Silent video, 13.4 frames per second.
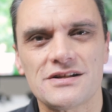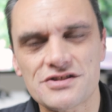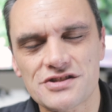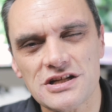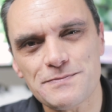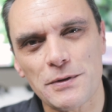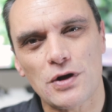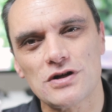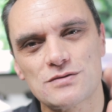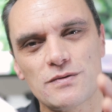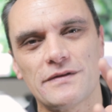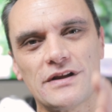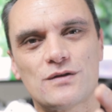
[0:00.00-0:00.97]
That's just
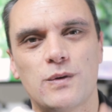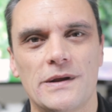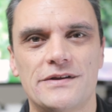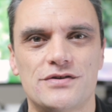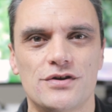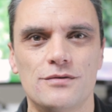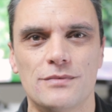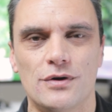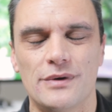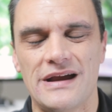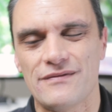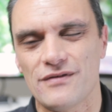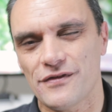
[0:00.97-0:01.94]
because with the
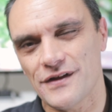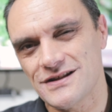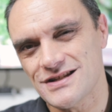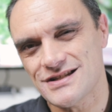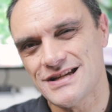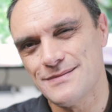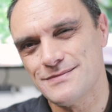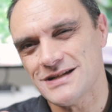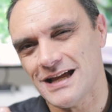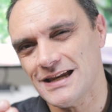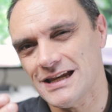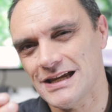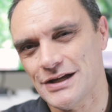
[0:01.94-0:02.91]
22mm, everything just seems
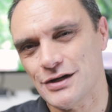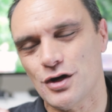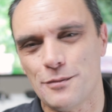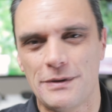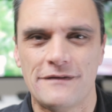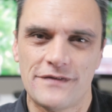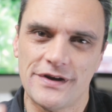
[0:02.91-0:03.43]
a little bit